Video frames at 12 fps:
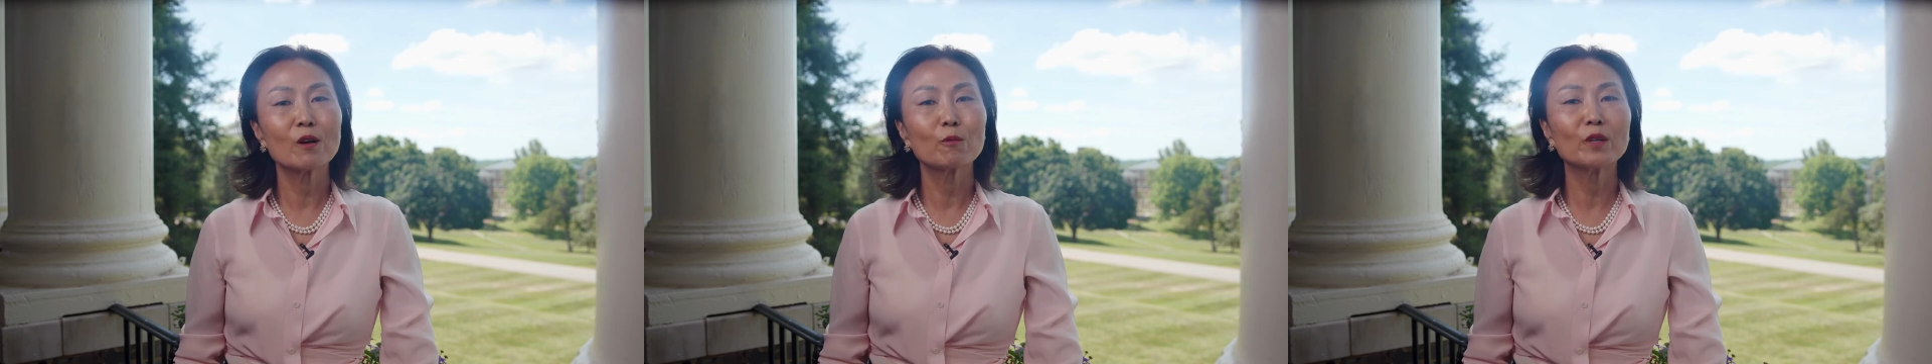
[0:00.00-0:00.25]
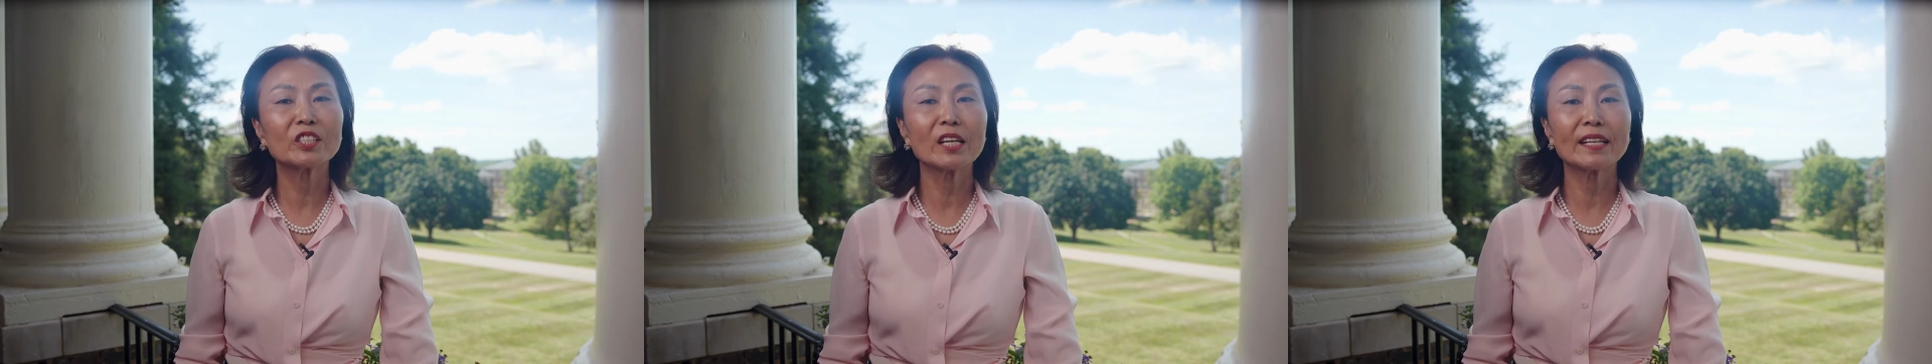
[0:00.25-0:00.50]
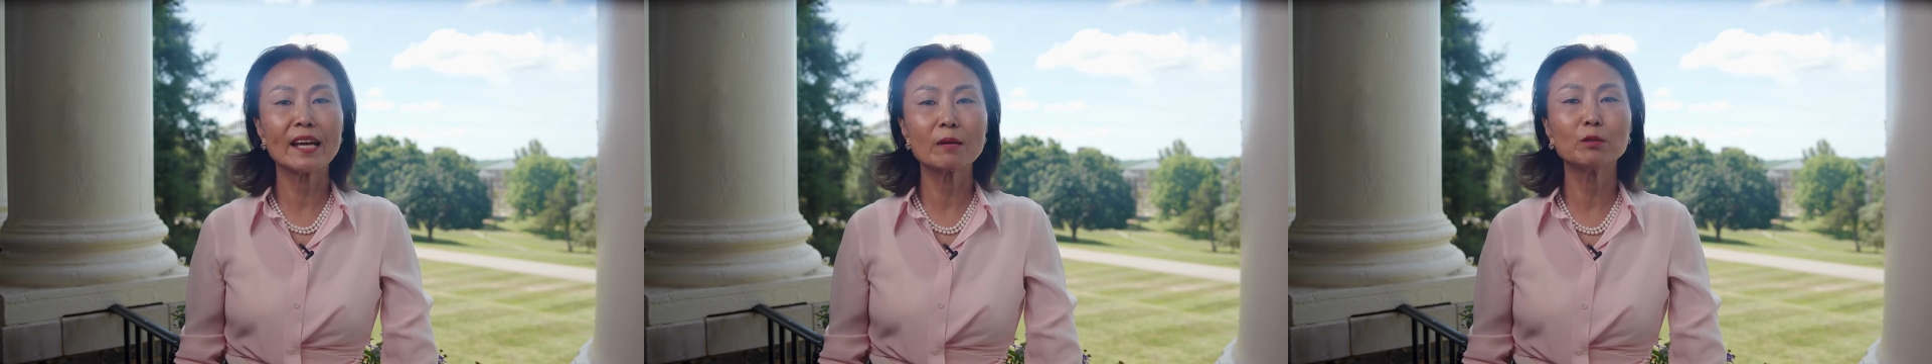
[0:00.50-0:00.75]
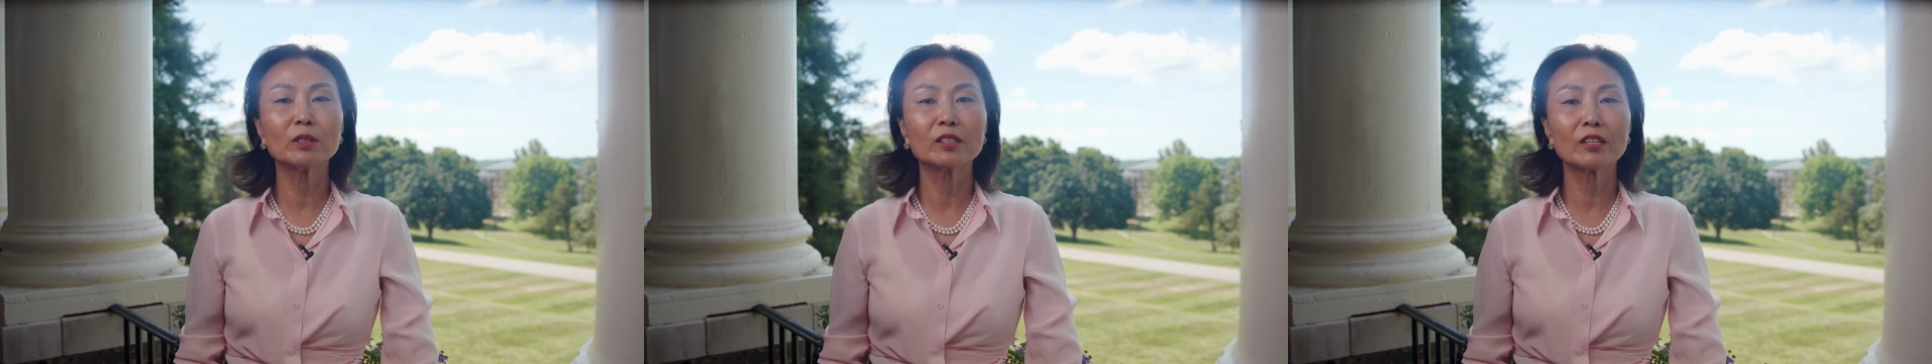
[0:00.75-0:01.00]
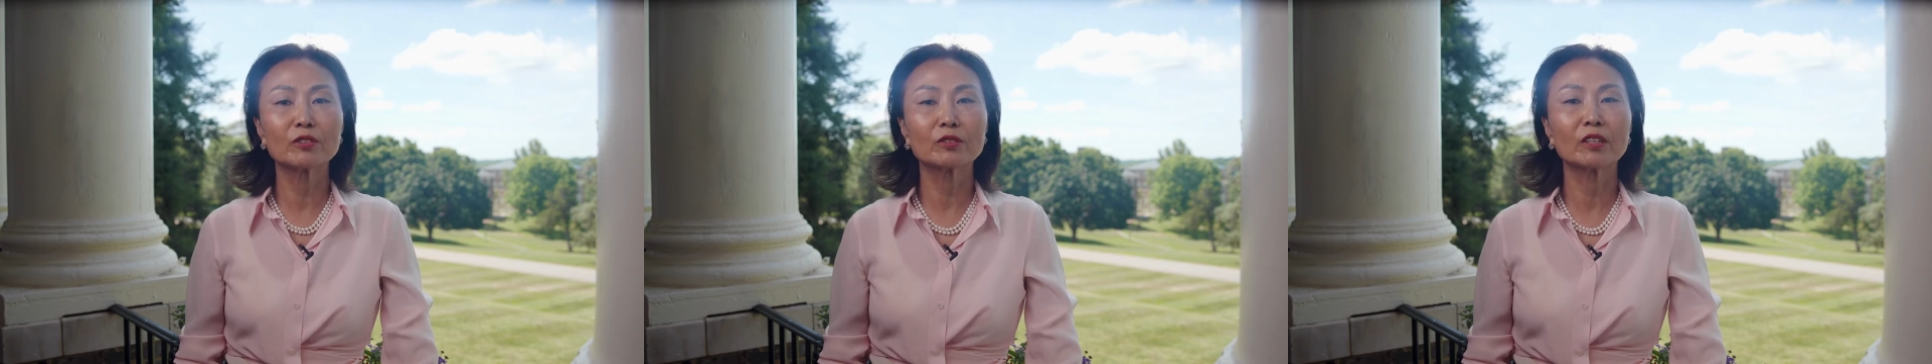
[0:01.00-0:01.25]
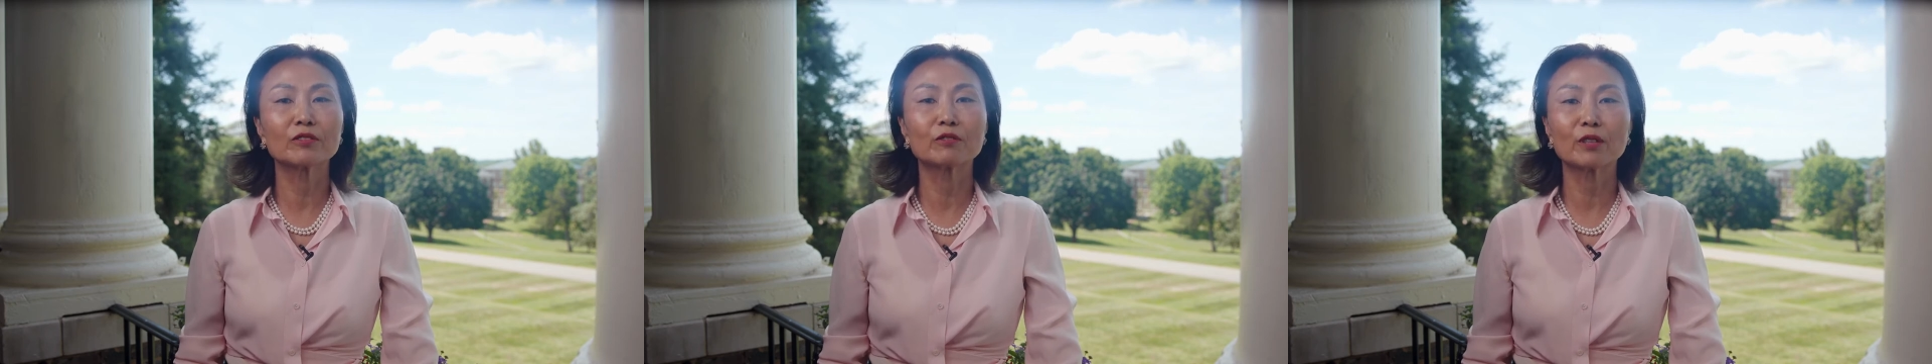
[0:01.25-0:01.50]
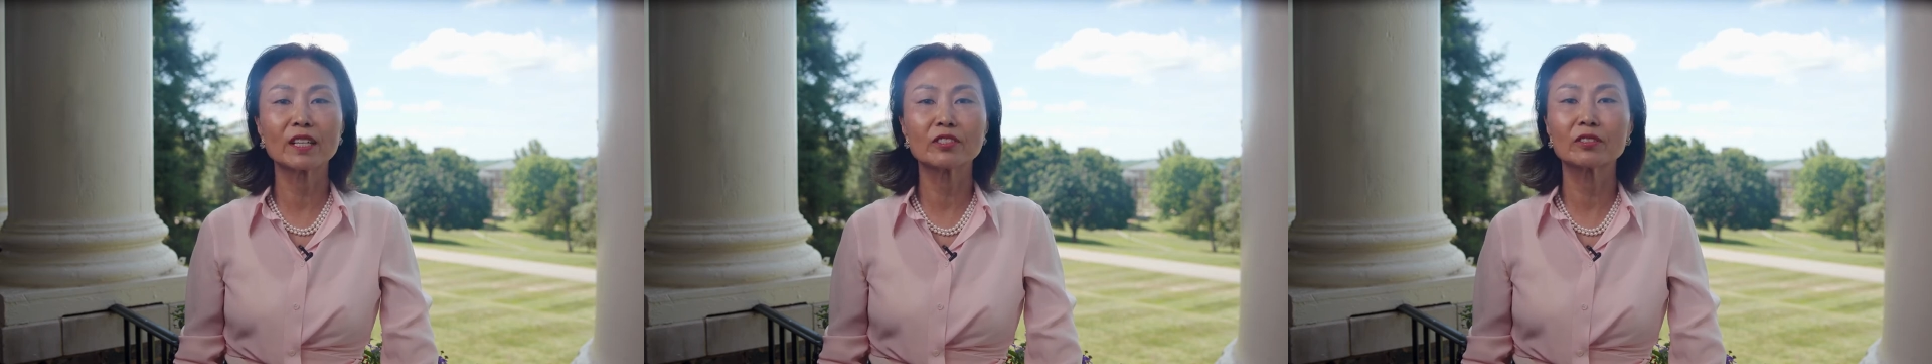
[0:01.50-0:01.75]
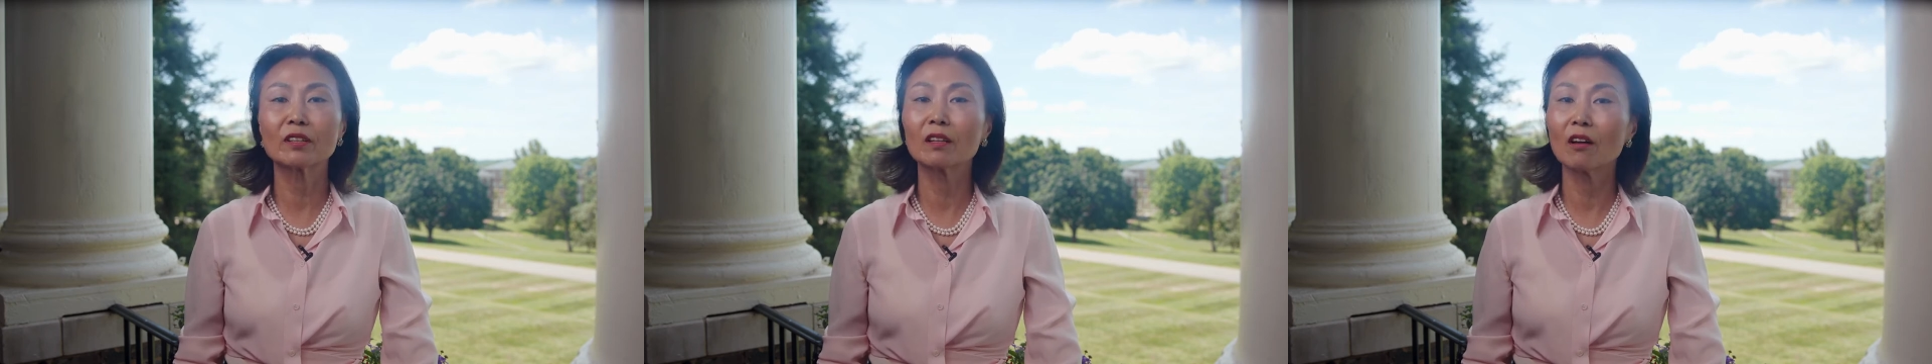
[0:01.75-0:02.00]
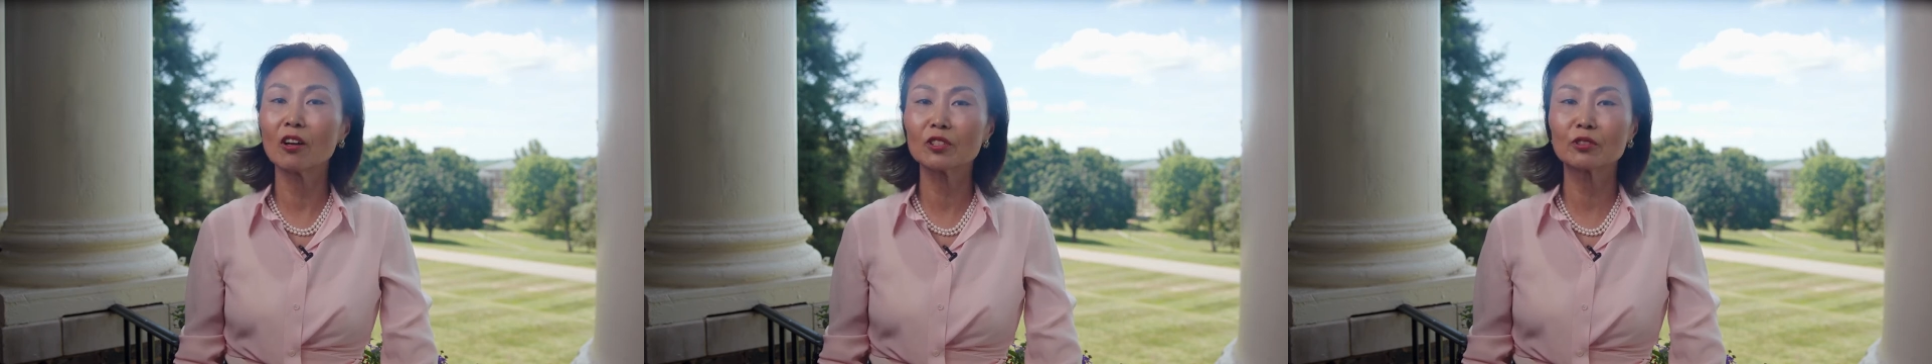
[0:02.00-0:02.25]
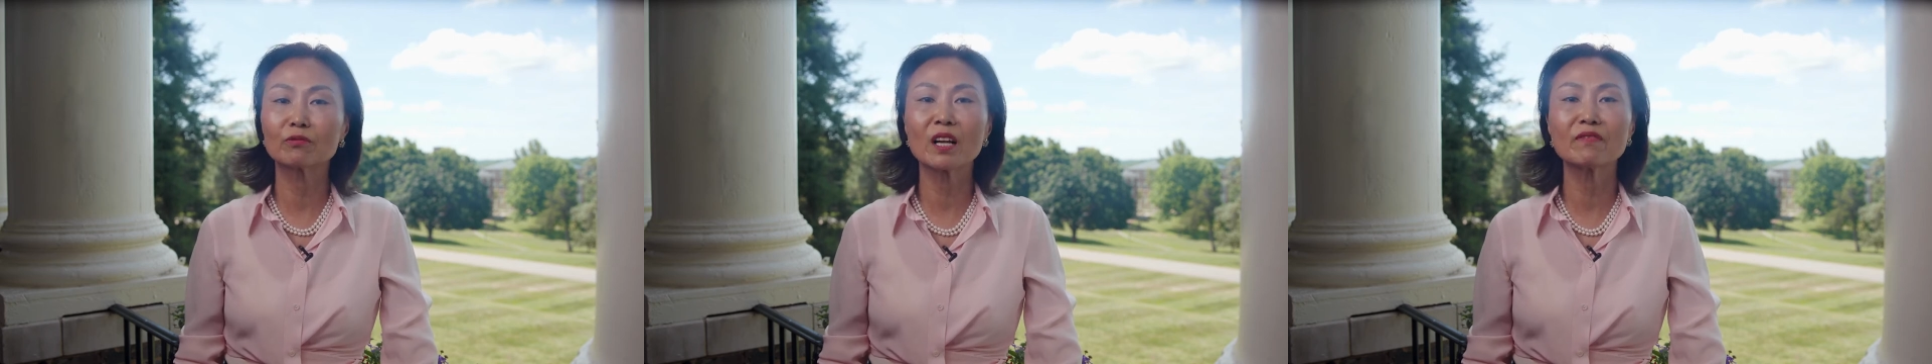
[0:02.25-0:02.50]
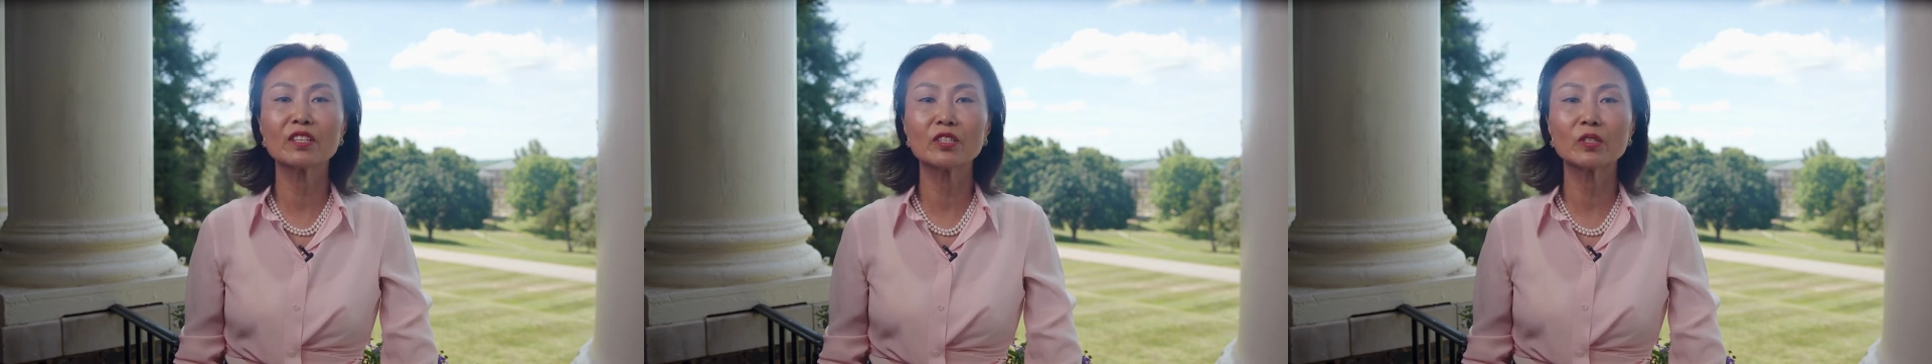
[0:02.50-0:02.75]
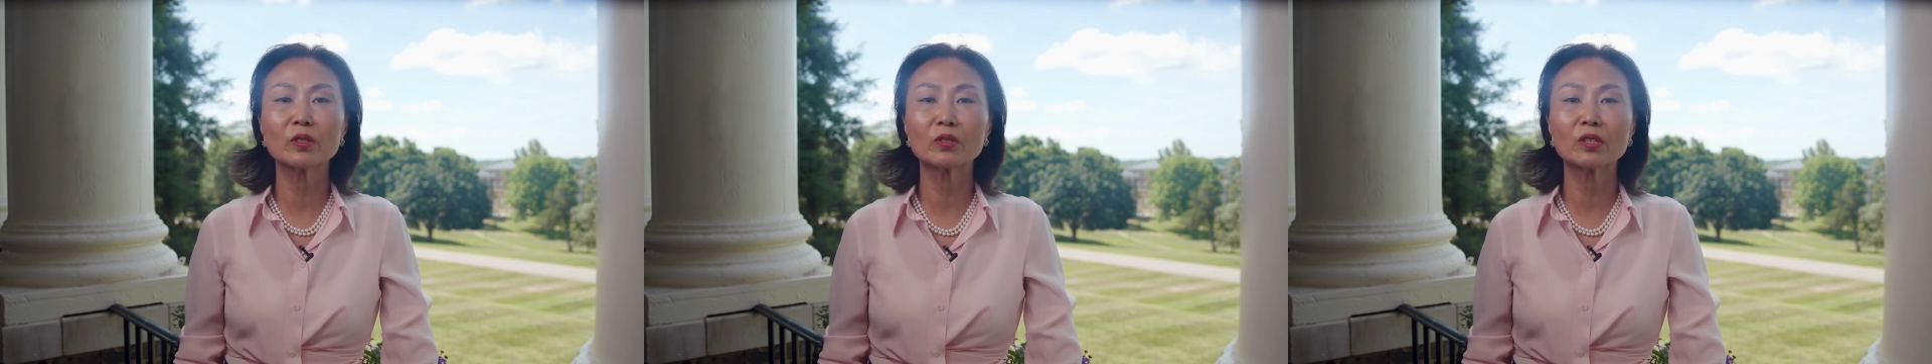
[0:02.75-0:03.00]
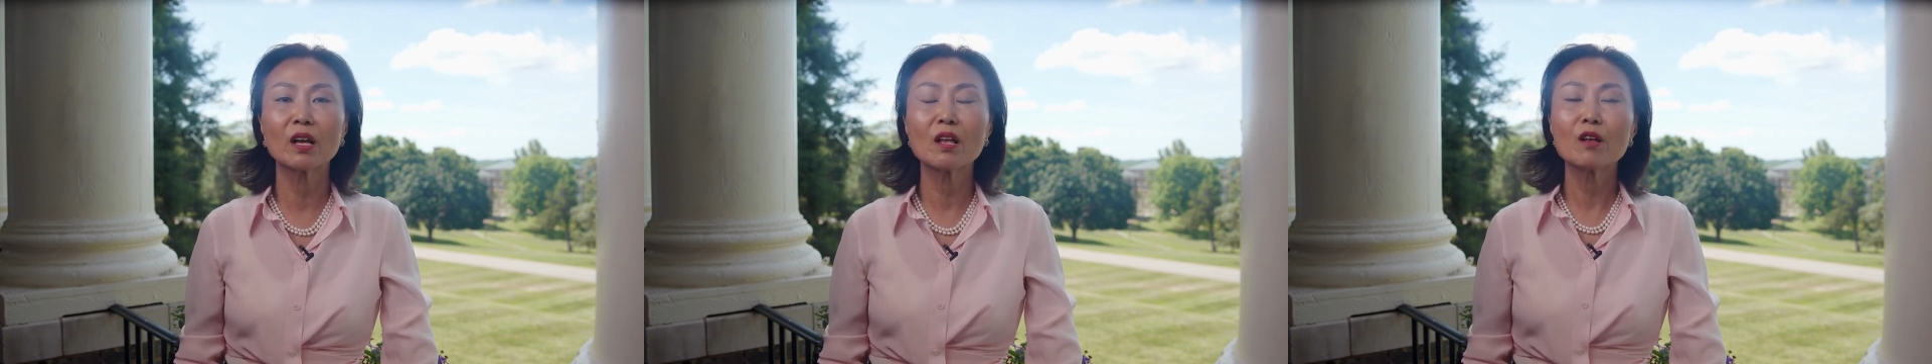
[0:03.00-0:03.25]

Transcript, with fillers: which enabled us to address lost revenues